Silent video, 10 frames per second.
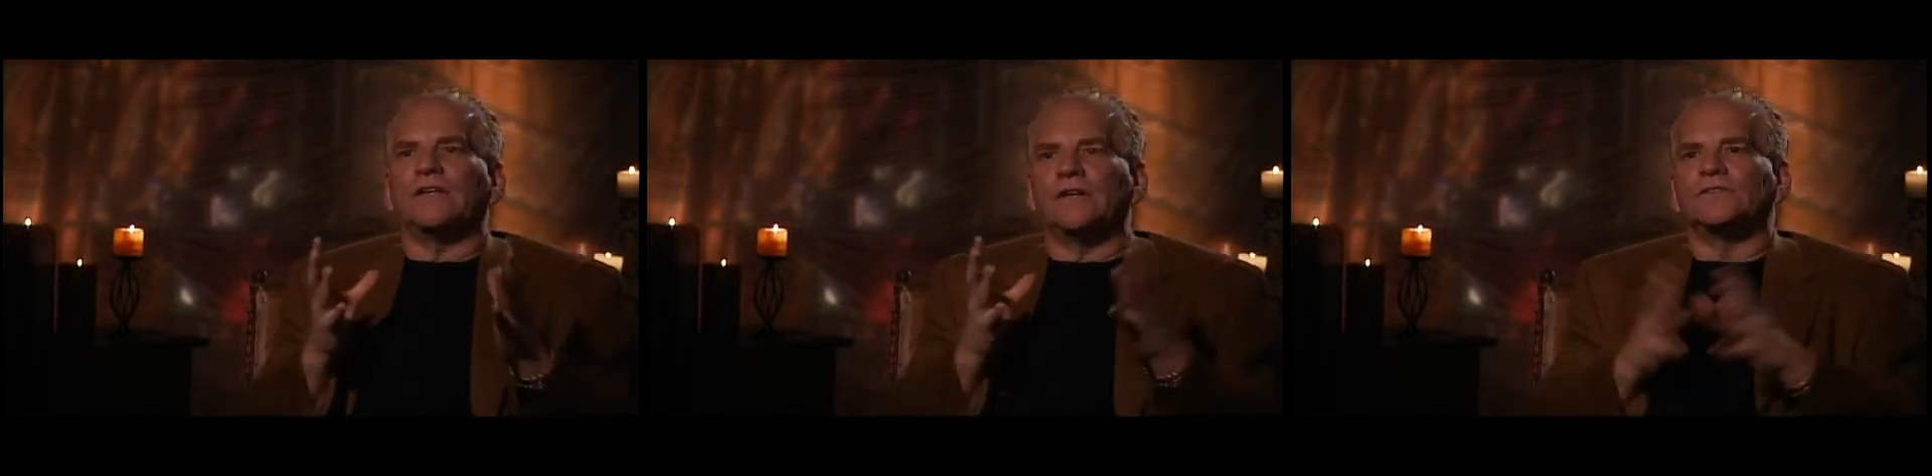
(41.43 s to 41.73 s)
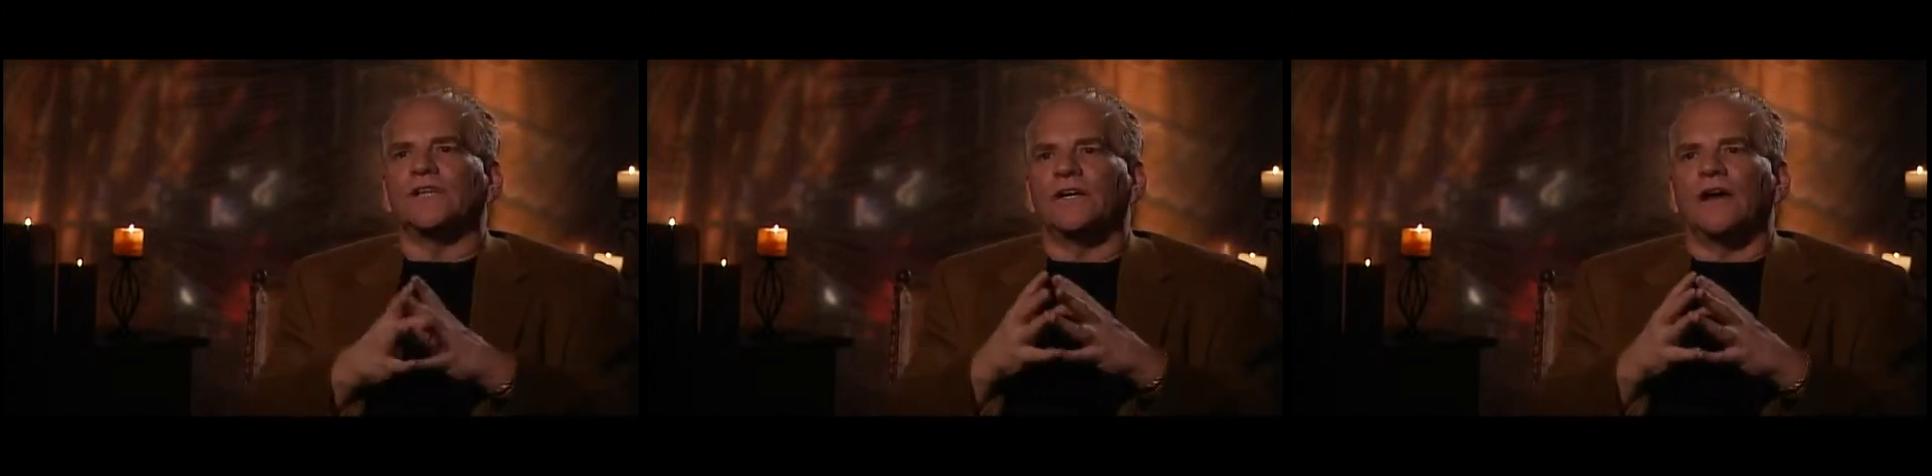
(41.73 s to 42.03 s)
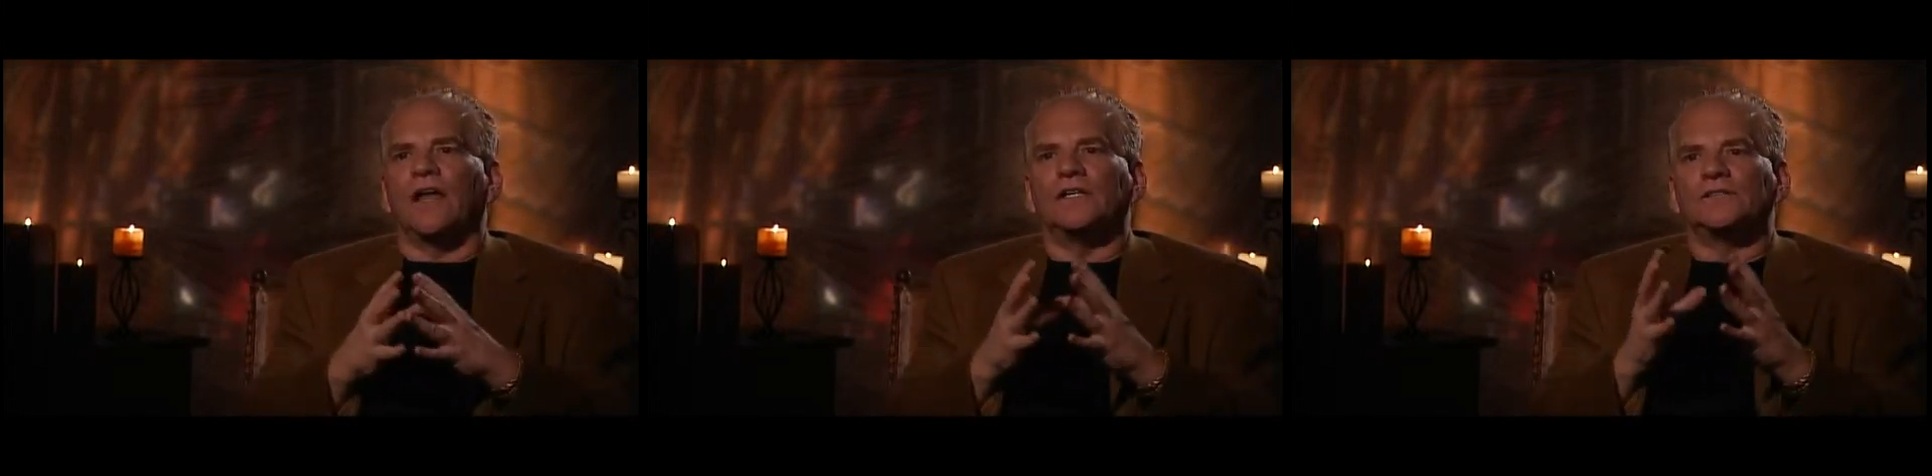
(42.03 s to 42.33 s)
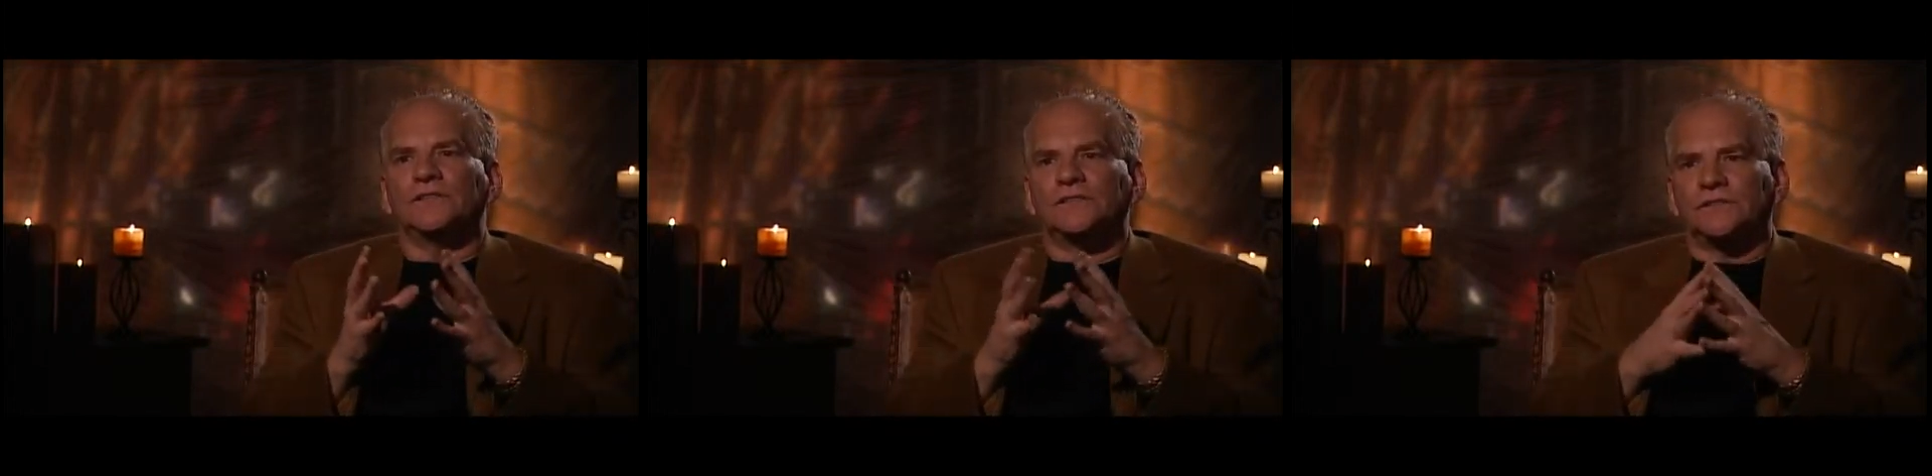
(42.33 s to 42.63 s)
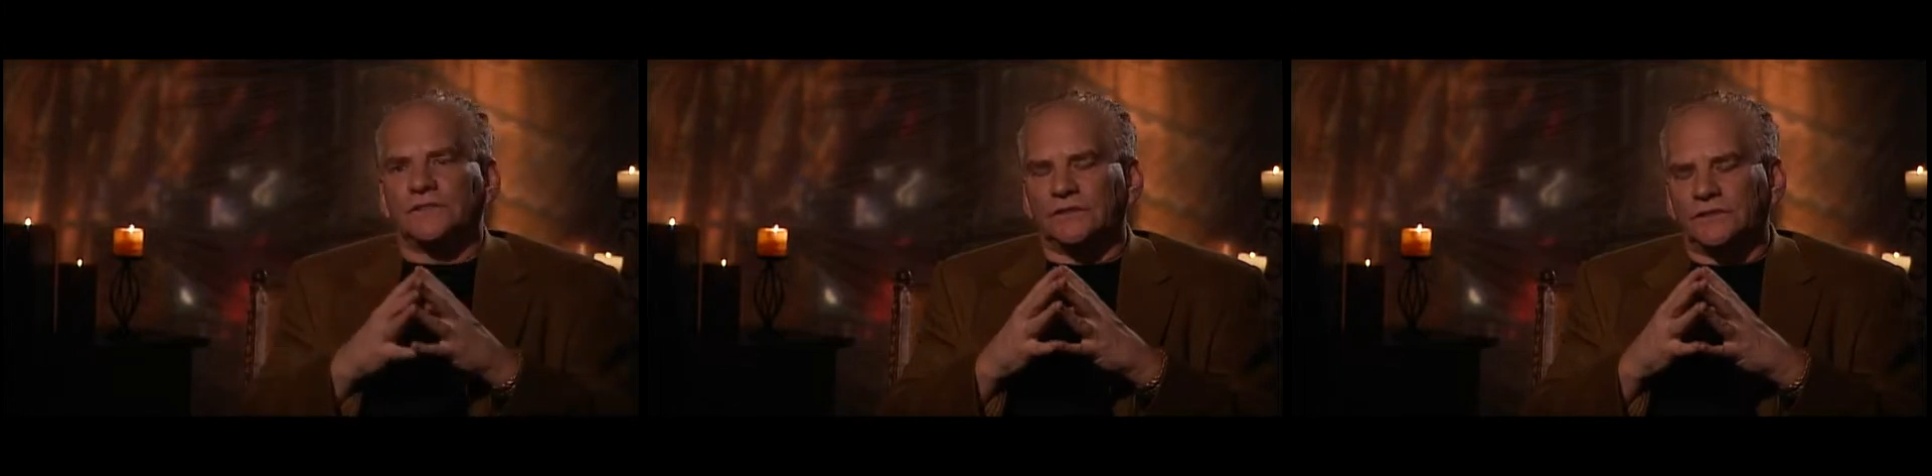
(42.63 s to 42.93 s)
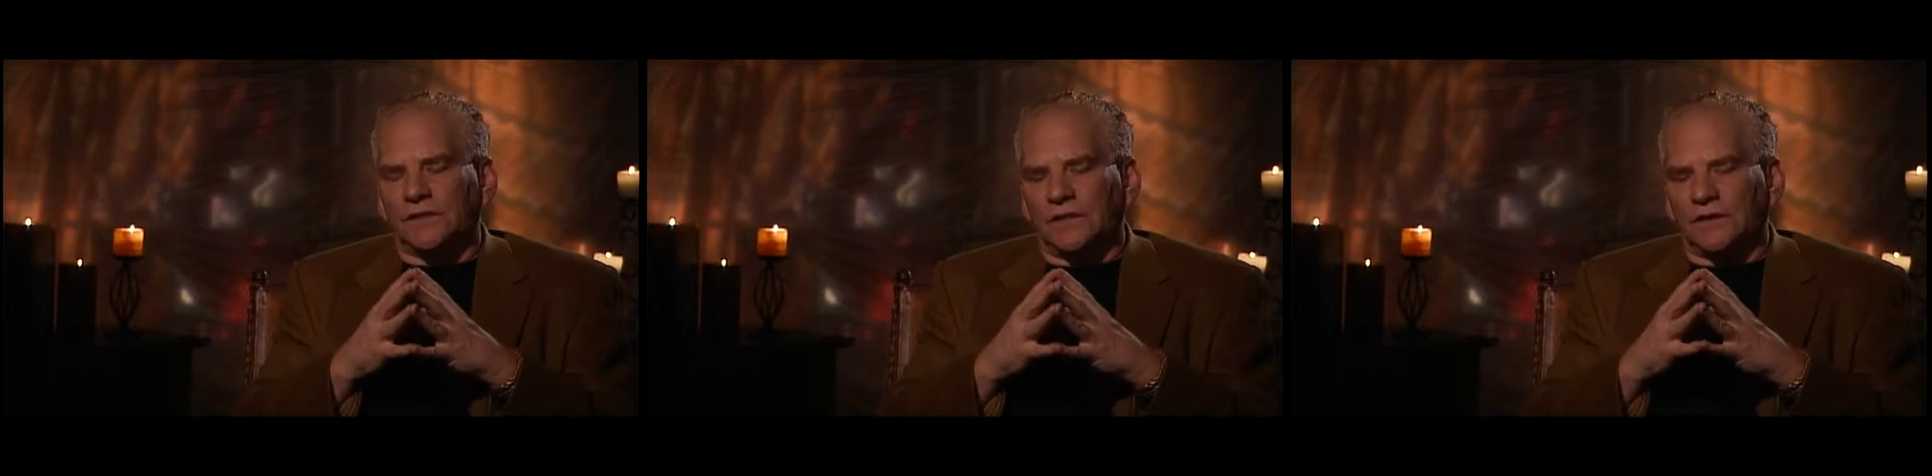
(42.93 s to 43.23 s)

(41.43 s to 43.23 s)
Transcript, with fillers: you know, psychologists and uh,